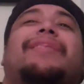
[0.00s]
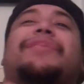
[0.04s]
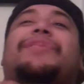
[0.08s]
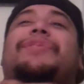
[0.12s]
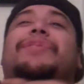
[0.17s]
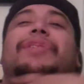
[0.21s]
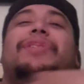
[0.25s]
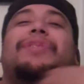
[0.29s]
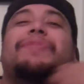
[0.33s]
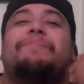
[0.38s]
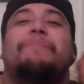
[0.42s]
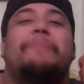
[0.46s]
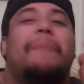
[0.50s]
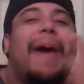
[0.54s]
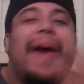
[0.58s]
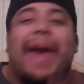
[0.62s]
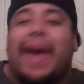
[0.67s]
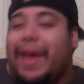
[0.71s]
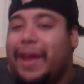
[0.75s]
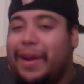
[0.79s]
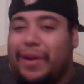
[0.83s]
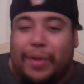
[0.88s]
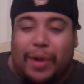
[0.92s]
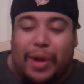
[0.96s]
just
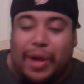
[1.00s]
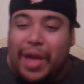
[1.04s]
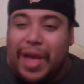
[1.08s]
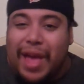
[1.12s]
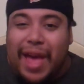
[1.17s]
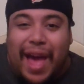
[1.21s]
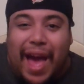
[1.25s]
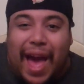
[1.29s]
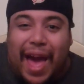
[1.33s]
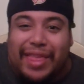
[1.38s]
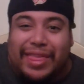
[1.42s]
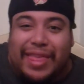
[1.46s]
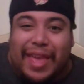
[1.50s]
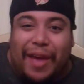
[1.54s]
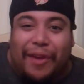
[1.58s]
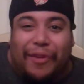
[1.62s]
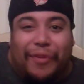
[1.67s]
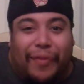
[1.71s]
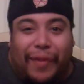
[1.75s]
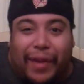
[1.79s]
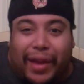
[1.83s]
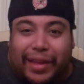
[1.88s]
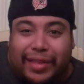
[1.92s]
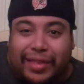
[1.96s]
mad at that
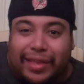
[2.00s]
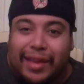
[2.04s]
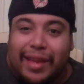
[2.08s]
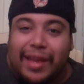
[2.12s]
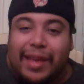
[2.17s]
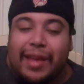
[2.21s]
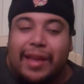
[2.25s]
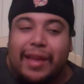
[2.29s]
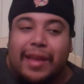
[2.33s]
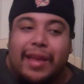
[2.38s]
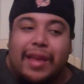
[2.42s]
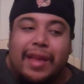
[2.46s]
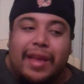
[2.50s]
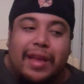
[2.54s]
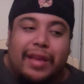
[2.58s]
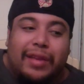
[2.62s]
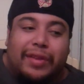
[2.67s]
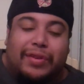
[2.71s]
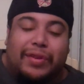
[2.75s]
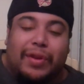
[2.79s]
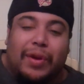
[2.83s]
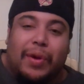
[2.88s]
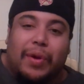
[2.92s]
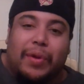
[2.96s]
fact.
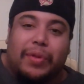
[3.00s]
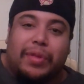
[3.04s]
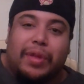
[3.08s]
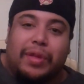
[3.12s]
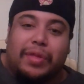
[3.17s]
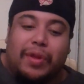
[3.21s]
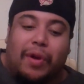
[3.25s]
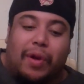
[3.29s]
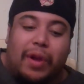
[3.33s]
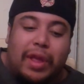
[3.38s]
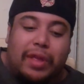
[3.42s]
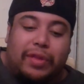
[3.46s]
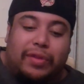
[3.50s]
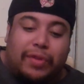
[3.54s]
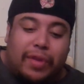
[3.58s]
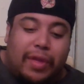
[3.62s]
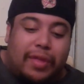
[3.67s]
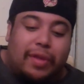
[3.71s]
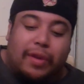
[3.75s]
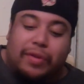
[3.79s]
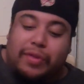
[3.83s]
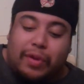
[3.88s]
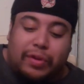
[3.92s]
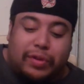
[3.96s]
So those are
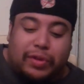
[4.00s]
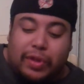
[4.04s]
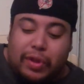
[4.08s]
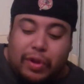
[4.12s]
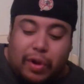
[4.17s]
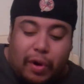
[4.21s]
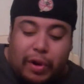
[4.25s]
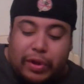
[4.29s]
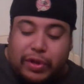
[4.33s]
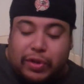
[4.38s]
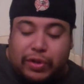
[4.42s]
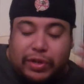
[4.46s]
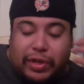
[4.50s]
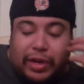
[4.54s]
the only 2